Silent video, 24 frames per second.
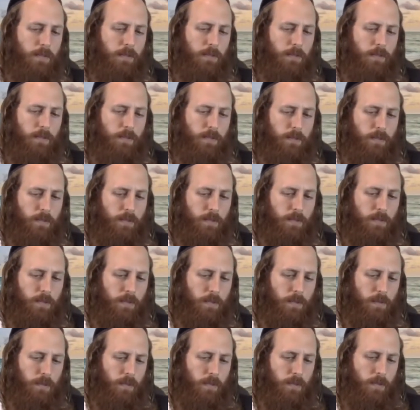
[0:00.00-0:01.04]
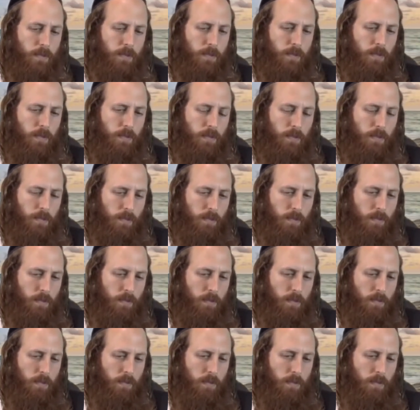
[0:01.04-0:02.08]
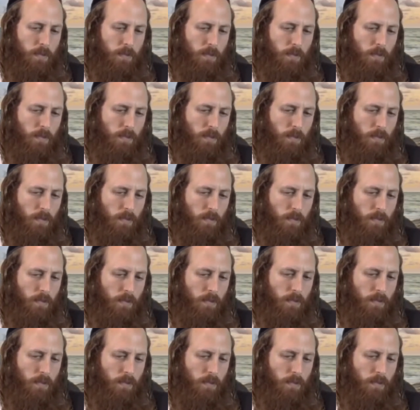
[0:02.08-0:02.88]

(no one is talking)